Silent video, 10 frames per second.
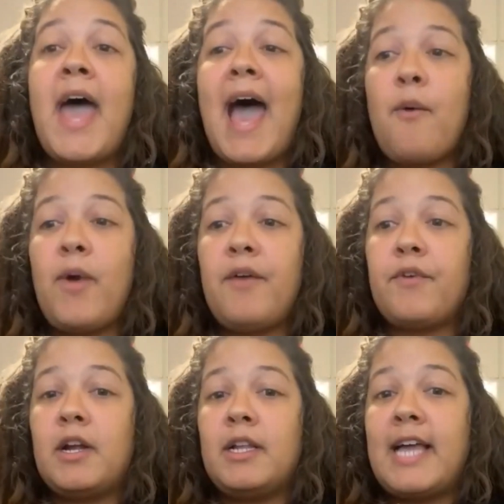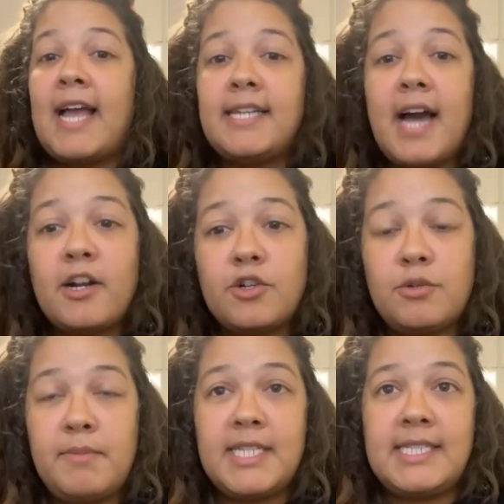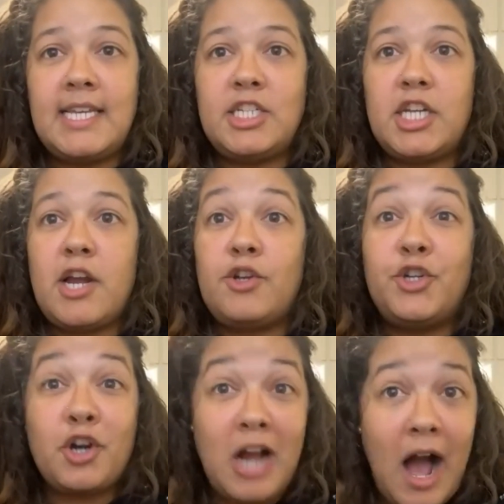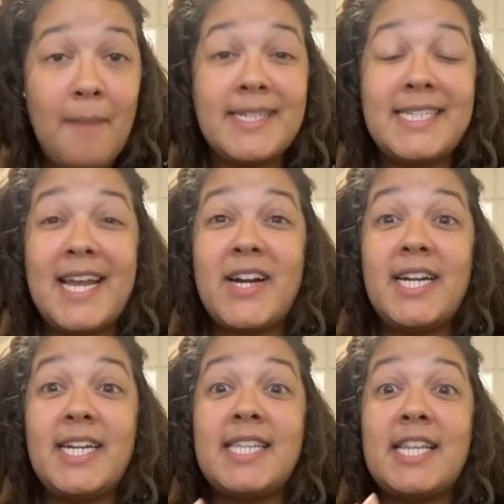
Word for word: However, like Dr. Dubisky shared, your commentaries,